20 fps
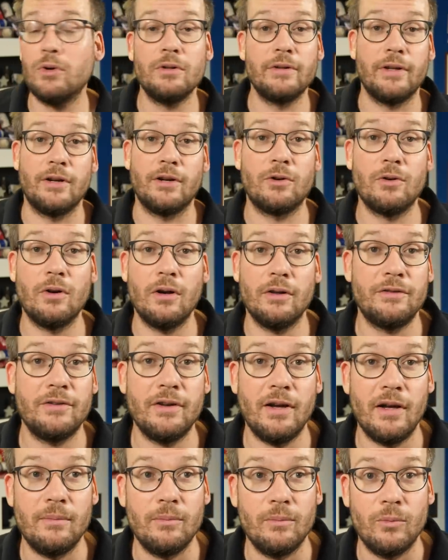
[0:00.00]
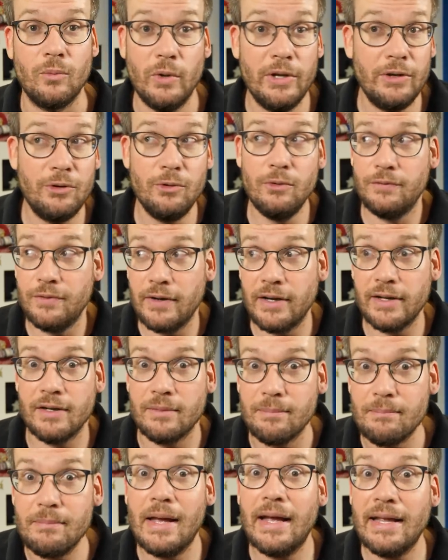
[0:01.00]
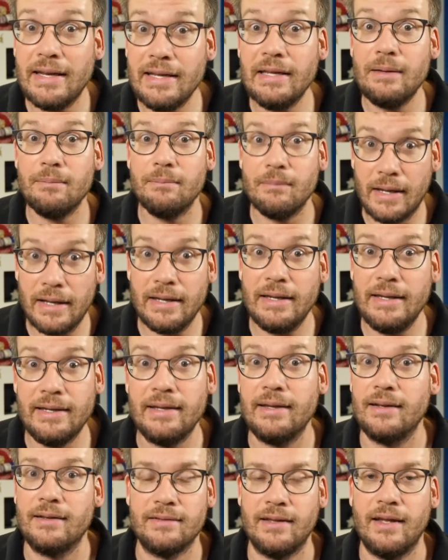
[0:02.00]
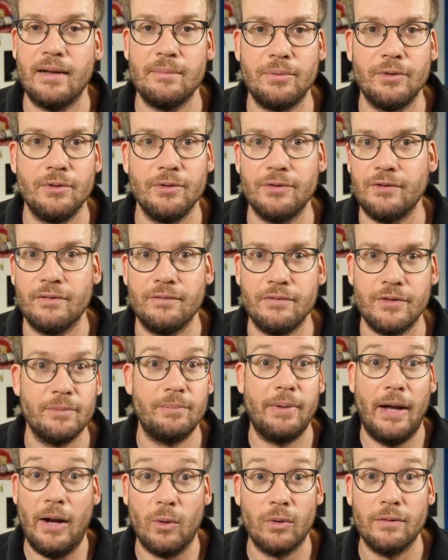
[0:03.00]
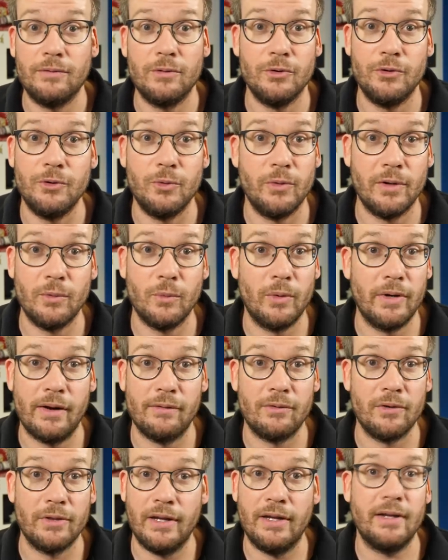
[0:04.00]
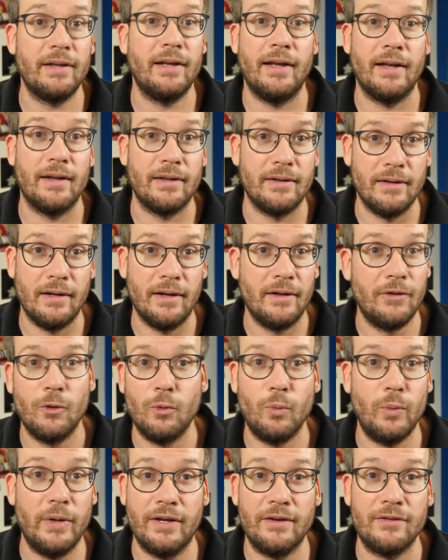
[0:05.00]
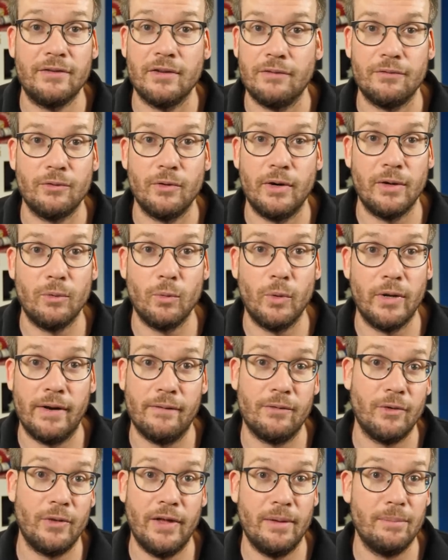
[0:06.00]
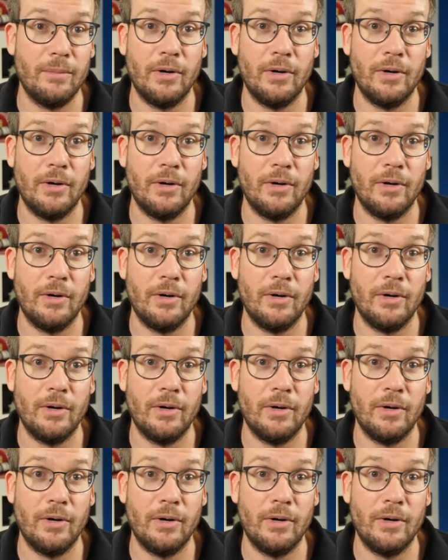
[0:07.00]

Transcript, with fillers: world and across time, we do find many, many examples of the powerful doing whatever they can and the weak suffering whatever they